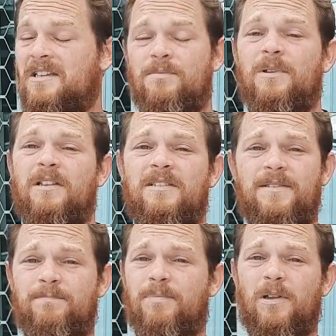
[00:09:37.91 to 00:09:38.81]
as well
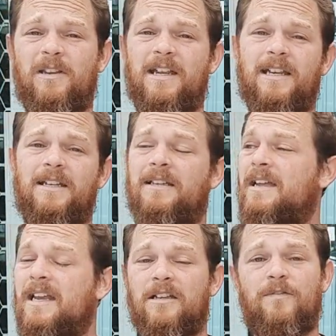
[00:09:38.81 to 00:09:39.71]
as pollinating
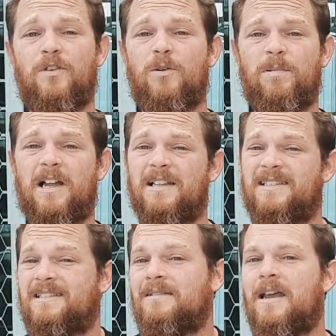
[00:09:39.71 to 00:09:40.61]
any of your
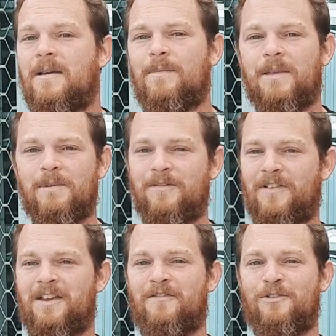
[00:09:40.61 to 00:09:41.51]
plants and maybe
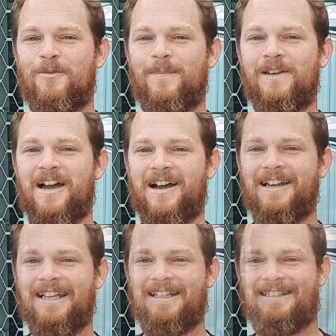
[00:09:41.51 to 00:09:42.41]
even giving you a bit of
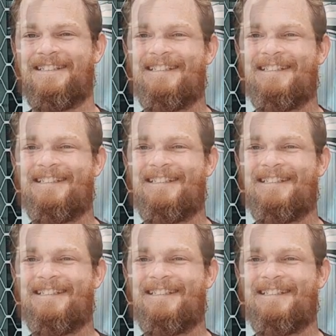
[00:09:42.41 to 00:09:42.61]
honey.